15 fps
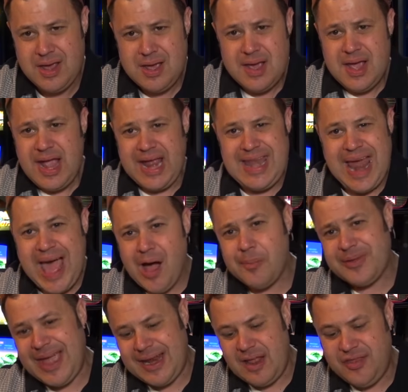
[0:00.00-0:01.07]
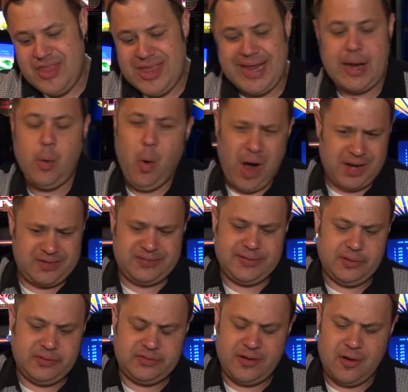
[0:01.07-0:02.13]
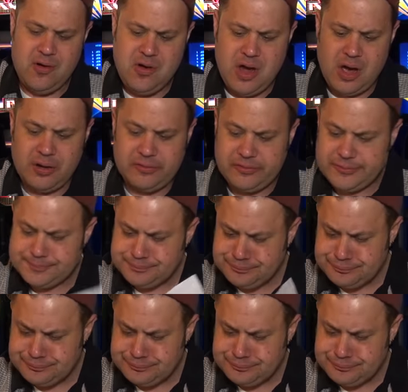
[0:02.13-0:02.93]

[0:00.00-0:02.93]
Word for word: And and now I'm kind of thinking I want to, so who knows?